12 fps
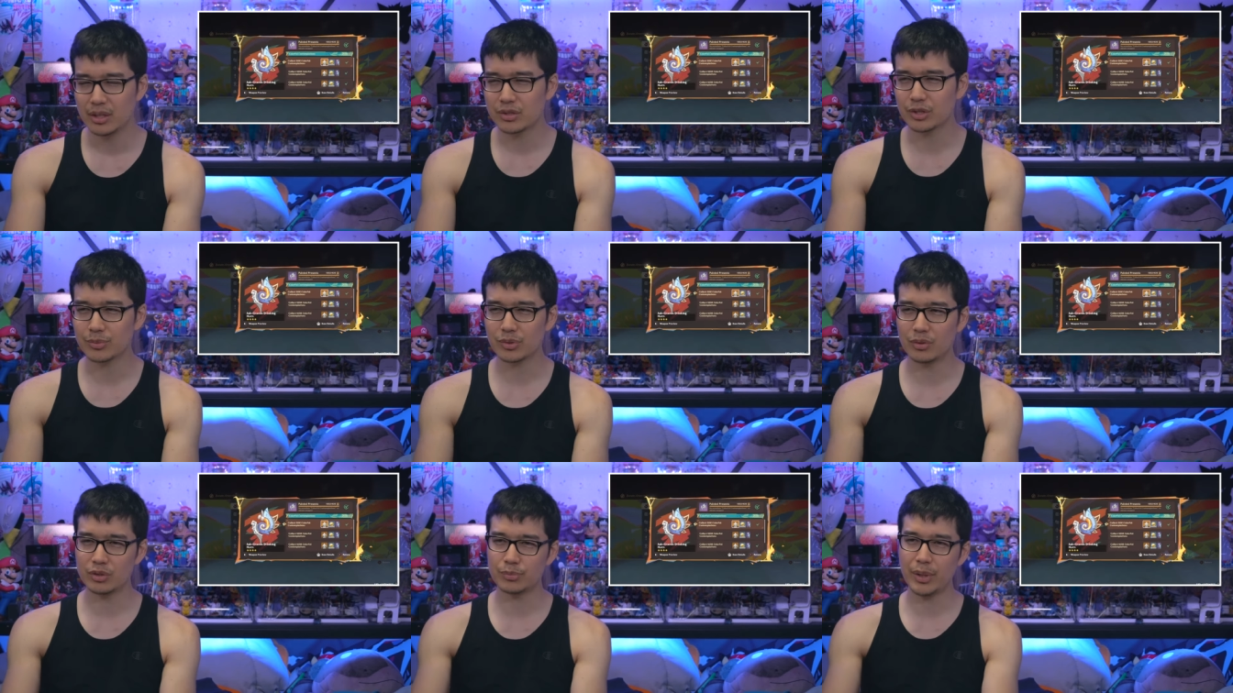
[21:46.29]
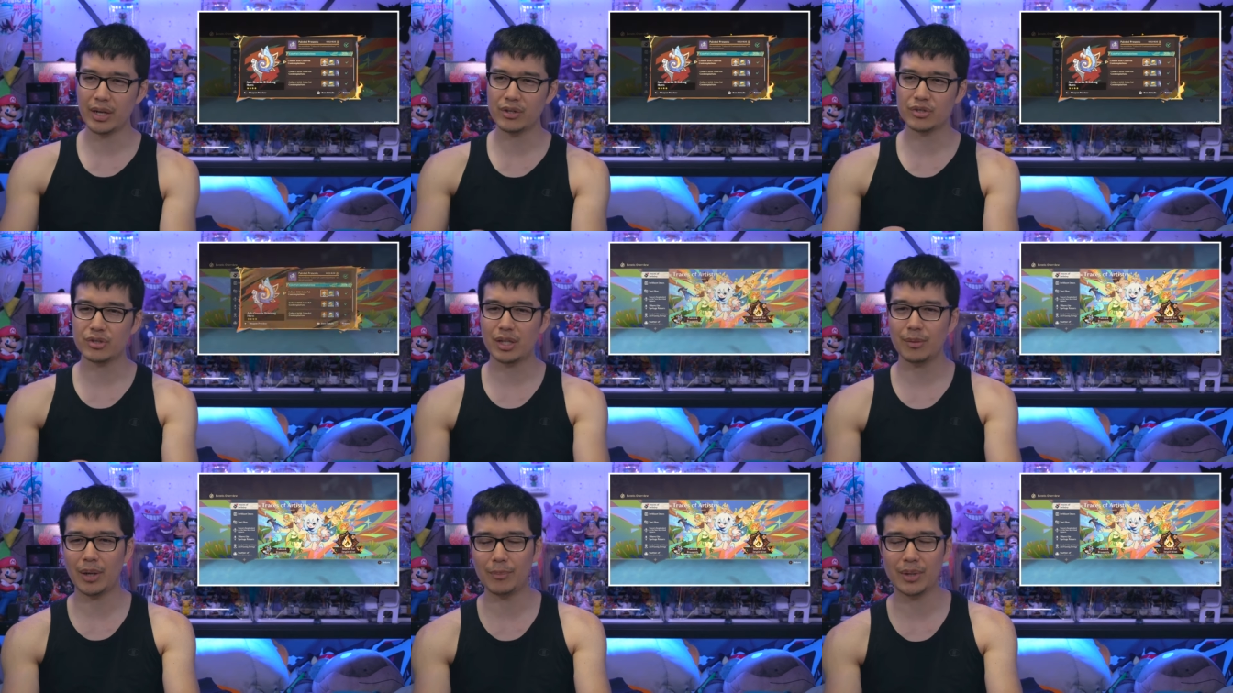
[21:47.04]
some sort of Spanish
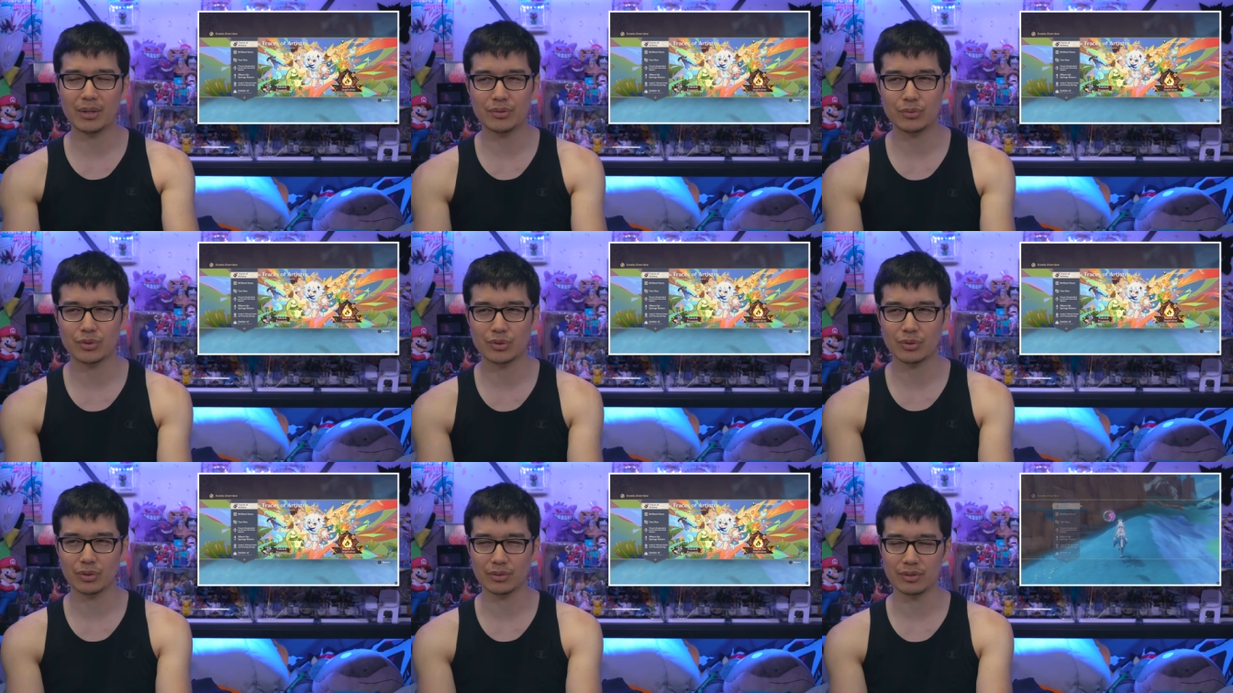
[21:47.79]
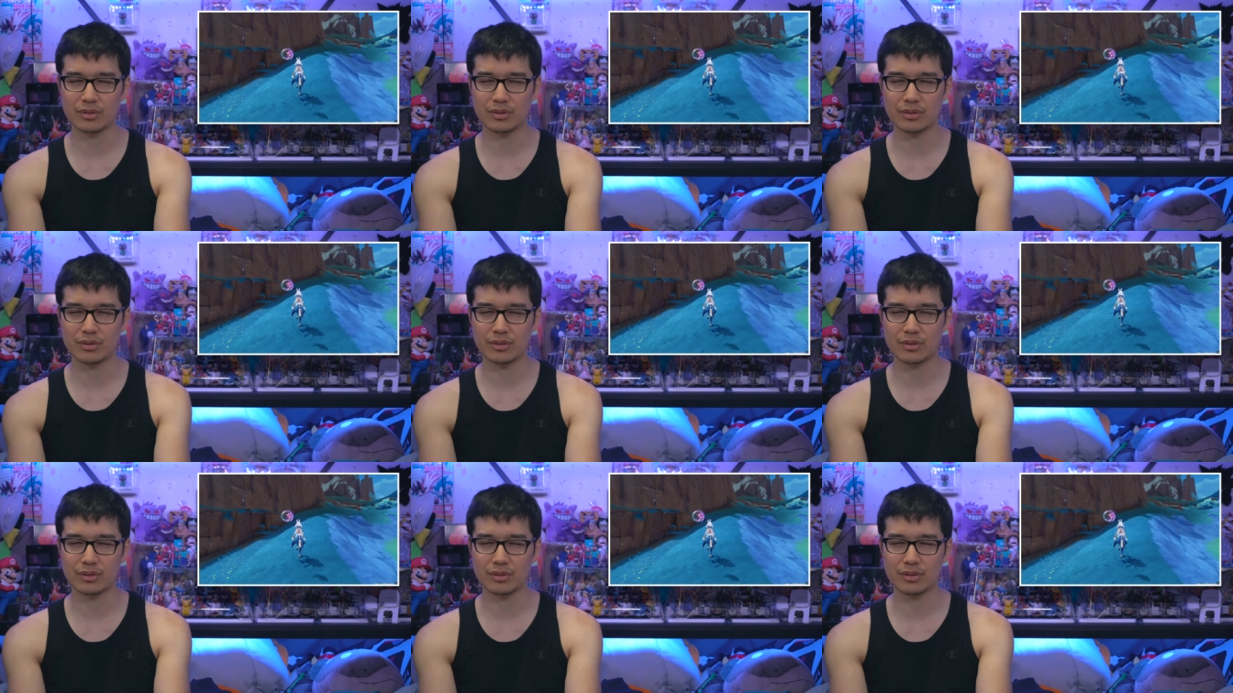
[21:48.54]
name? I'm not too sure.